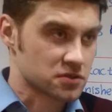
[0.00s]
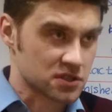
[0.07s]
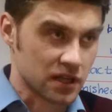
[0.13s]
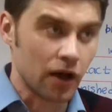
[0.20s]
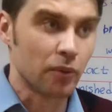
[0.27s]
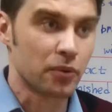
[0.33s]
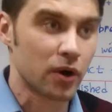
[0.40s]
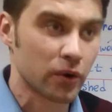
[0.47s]

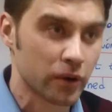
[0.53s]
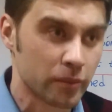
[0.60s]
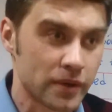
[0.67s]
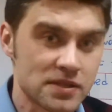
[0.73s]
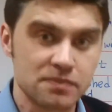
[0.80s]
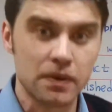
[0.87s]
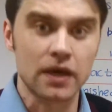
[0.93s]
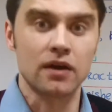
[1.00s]
still broken, but
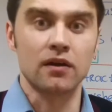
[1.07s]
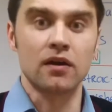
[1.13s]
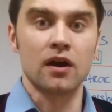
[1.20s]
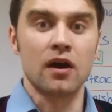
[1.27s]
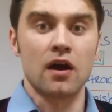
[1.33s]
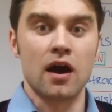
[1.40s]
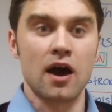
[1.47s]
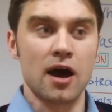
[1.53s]
it's being
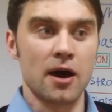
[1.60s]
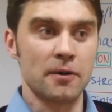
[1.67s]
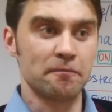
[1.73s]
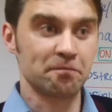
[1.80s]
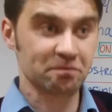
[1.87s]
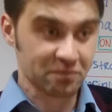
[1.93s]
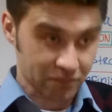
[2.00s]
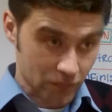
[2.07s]

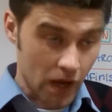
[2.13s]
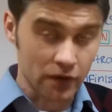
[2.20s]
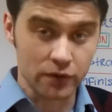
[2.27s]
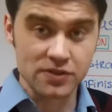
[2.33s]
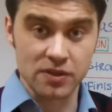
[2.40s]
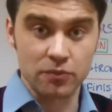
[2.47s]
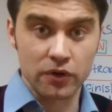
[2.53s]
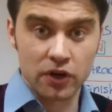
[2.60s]
under
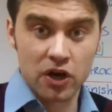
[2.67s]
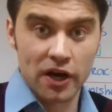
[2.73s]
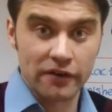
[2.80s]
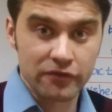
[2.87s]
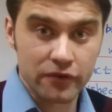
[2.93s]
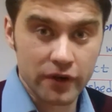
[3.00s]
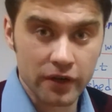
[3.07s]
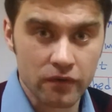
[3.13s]
some
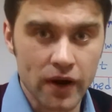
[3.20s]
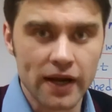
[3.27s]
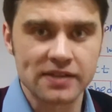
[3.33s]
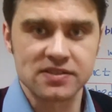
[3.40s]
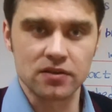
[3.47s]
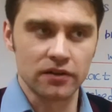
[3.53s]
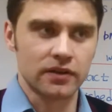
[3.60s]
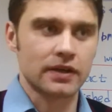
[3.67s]
recovery, right? It's
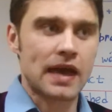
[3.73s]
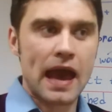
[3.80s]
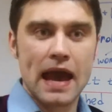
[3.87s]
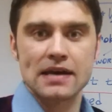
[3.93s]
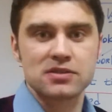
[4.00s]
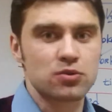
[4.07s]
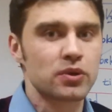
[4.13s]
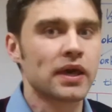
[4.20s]
still in the
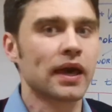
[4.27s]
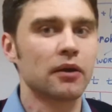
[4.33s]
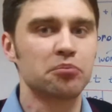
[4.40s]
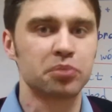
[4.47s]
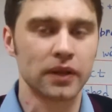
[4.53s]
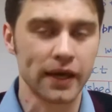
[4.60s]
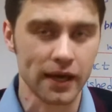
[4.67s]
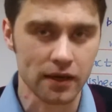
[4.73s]
cast. You
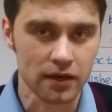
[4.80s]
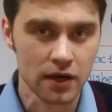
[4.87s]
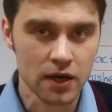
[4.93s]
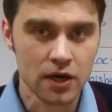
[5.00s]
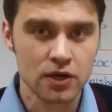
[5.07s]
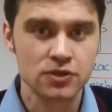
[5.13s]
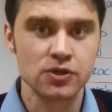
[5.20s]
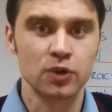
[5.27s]
can't play.
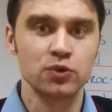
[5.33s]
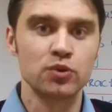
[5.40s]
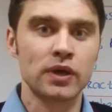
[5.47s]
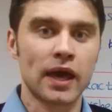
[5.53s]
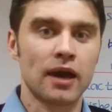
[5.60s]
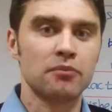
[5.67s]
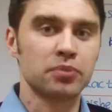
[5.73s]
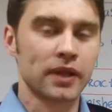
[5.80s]
So you
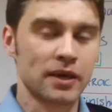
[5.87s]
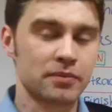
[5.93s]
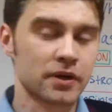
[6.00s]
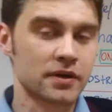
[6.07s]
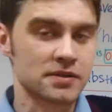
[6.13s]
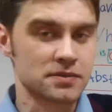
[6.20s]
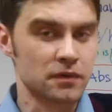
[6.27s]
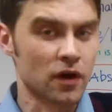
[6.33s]
can't play
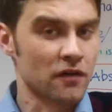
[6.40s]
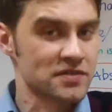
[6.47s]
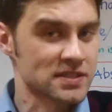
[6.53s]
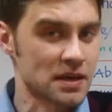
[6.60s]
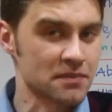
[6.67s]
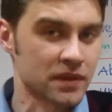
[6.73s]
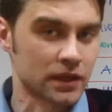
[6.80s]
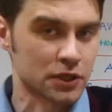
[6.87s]
because of
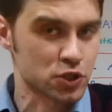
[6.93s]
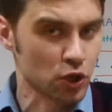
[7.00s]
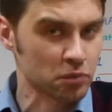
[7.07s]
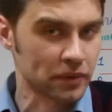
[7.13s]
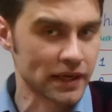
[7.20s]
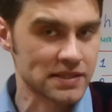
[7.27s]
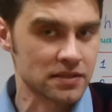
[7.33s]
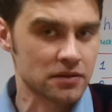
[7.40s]
something that took
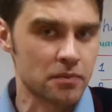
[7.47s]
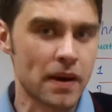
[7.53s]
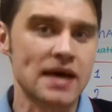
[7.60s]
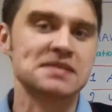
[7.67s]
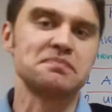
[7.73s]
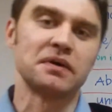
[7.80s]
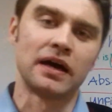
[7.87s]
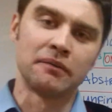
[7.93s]
place in the
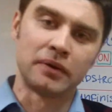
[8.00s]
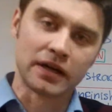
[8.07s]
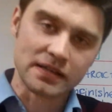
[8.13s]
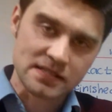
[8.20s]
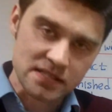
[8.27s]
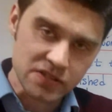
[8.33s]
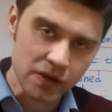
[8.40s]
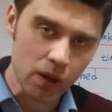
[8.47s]
past, but
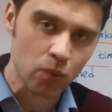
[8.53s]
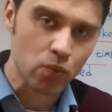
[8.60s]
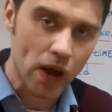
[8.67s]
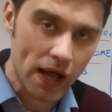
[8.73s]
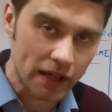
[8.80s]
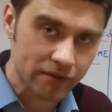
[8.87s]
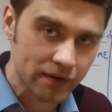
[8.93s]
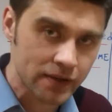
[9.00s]
is still
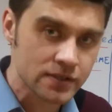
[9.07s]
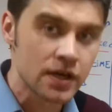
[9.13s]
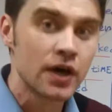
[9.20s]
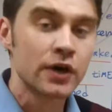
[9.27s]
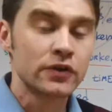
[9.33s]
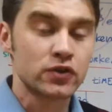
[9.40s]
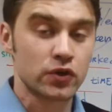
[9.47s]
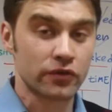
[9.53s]
relevant
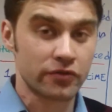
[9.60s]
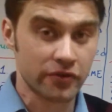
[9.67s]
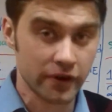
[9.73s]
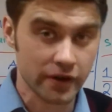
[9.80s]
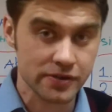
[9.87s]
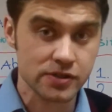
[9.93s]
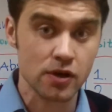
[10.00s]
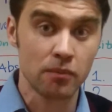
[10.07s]
to
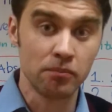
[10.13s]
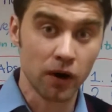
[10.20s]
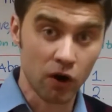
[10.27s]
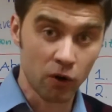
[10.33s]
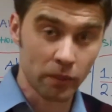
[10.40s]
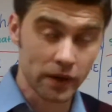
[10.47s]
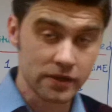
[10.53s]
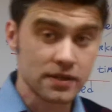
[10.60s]
this
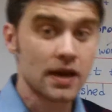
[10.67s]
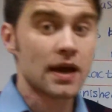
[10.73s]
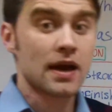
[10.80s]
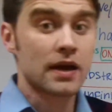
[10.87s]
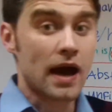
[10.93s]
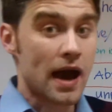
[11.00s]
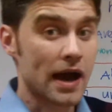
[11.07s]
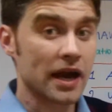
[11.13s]
moment.
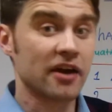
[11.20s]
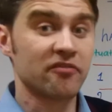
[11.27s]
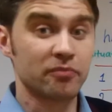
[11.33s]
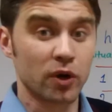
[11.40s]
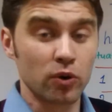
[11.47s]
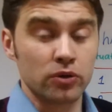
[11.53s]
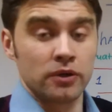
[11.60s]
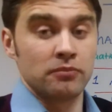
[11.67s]
I have
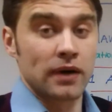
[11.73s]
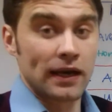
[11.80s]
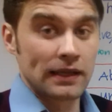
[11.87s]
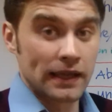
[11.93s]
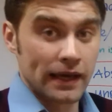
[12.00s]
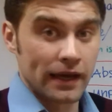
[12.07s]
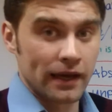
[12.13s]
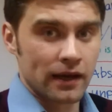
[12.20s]
broken my
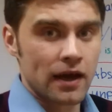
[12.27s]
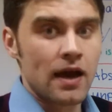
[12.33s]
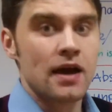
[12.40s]
leg.